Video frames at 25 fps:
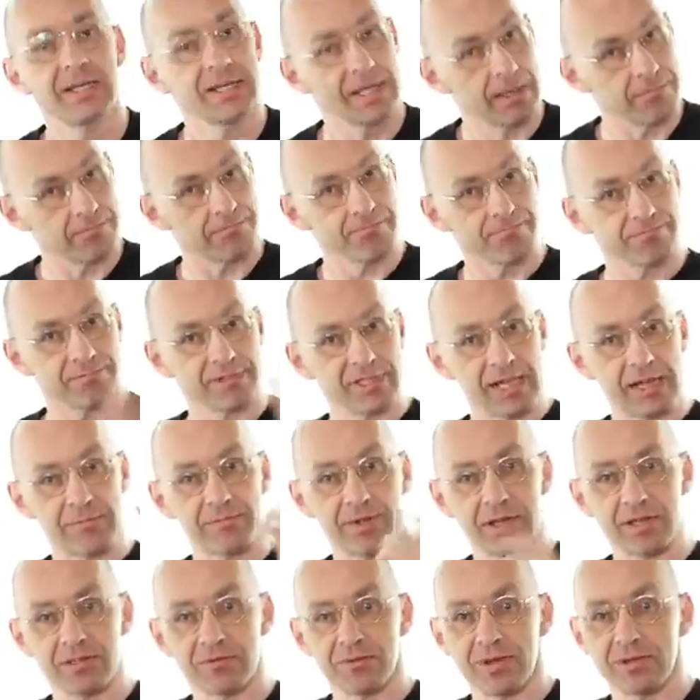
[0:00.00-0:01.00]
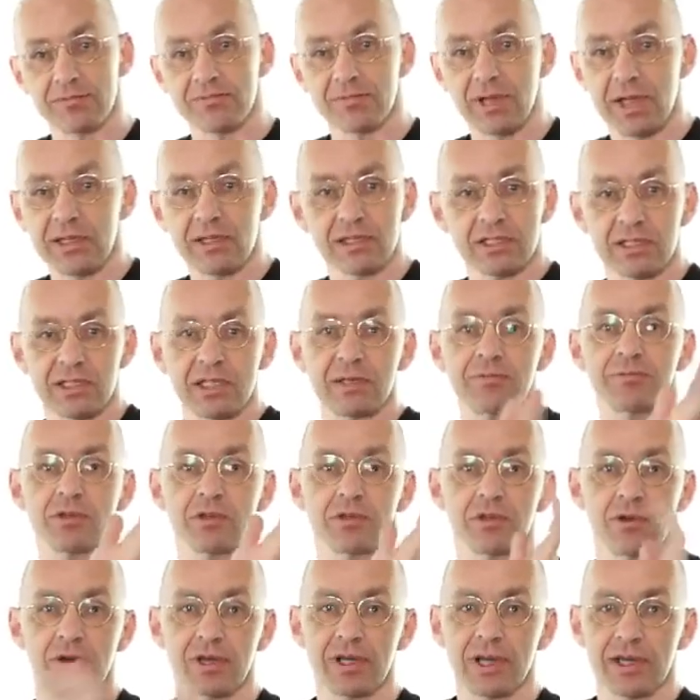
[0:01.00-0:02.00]
Yeah, it's n-1. And it keeps
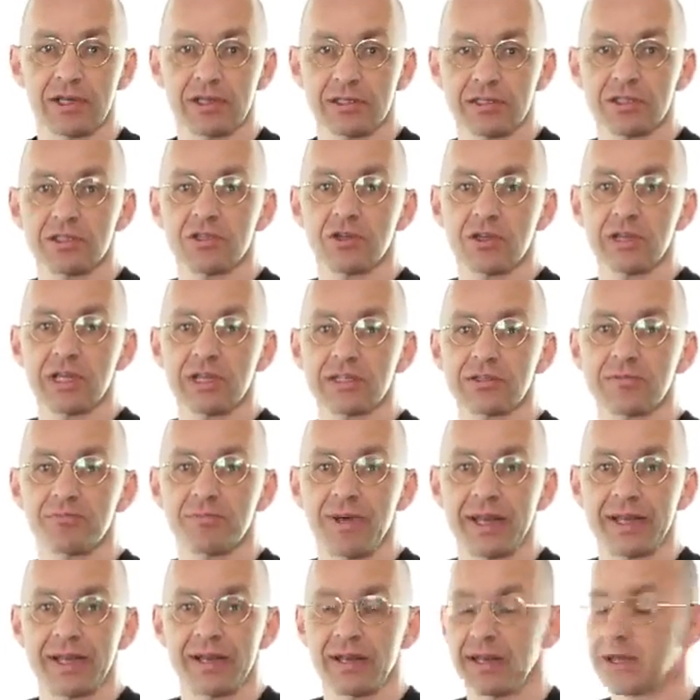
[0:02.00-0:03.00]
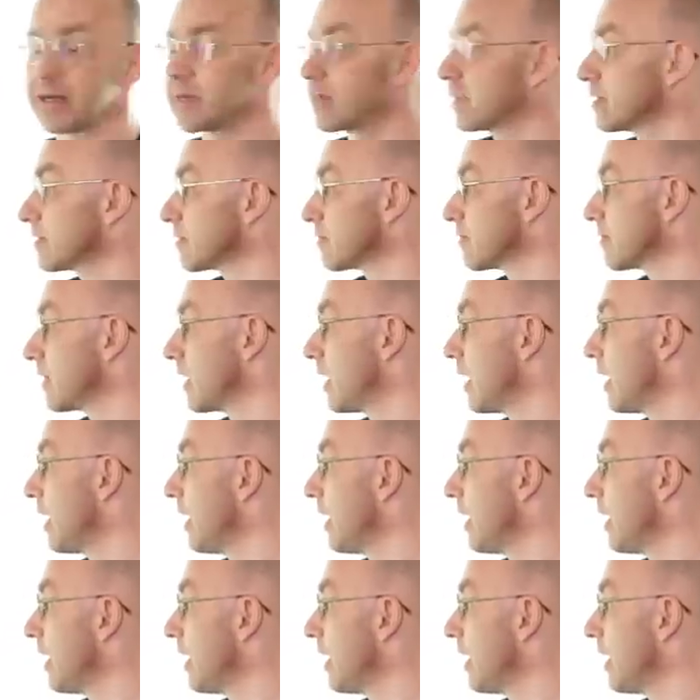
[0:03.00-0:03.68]
on going like this. So there's a pattern like this.